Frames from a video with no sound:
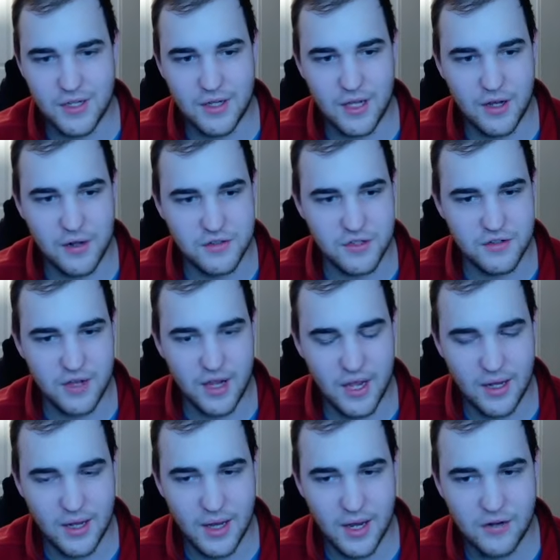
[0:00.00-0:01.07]
intelligence
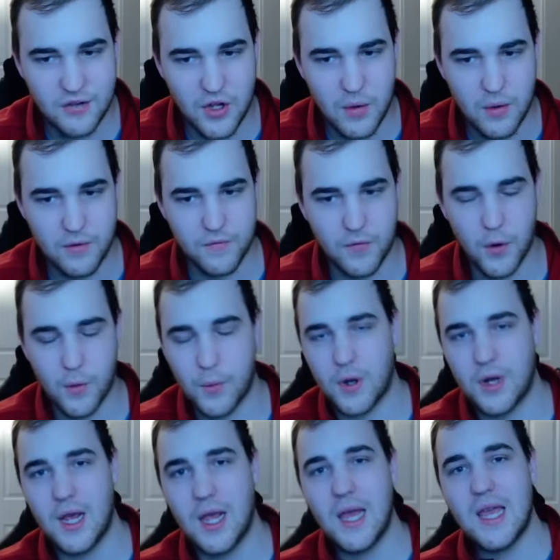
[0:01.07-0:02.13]
headlines going
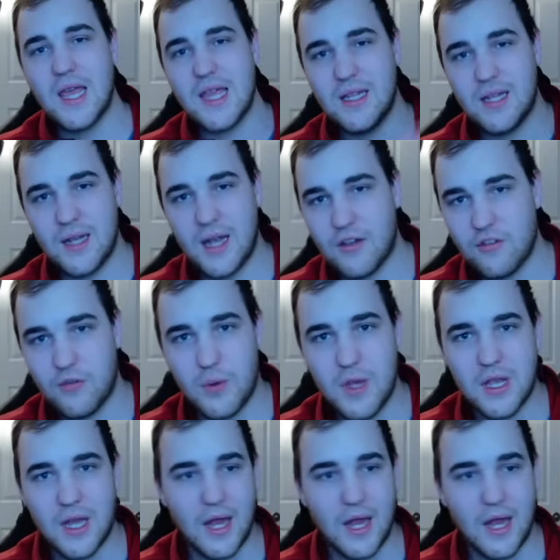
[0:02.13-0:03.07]
forward into next week.